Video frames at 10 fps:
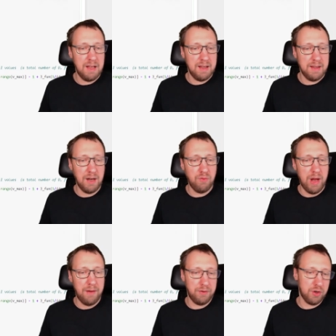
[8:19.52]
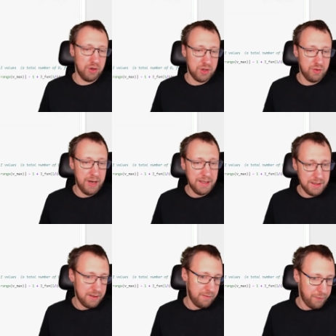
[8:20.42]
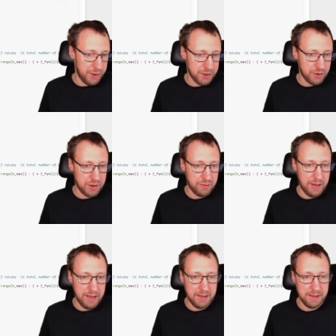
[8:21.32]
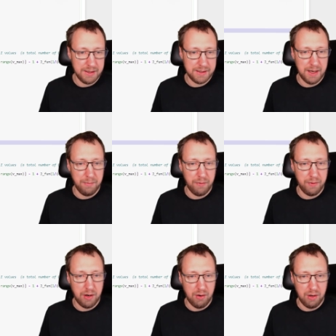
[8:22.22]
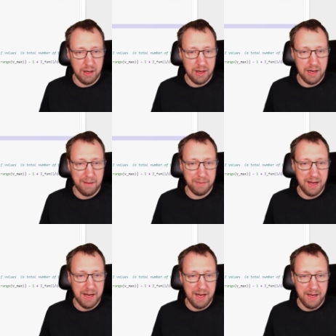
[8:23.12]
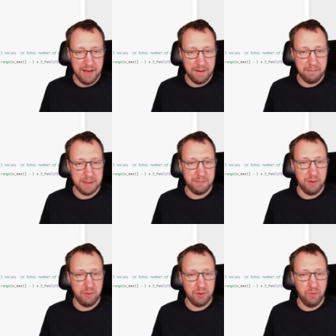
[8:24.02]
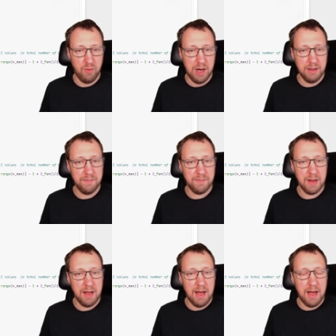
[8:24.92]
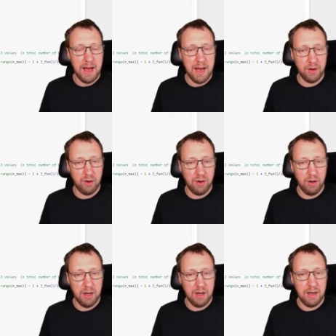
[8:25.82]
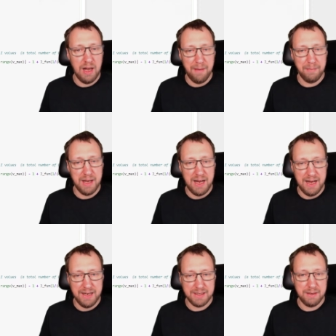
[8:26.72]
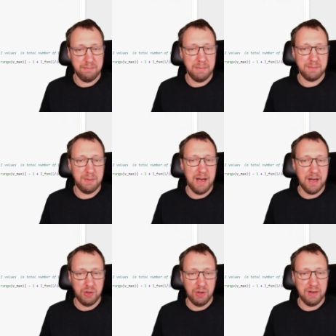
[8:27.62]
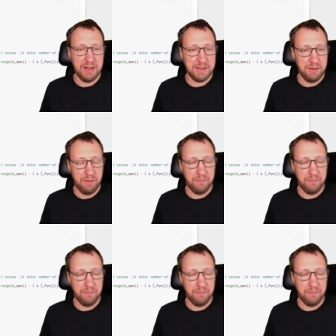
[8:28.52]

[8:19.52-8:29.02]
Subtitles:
Then we have the constraints. First constraint, the sum over all lambda I must be equal to 1, and all lambda i's must be larger or equal than 0.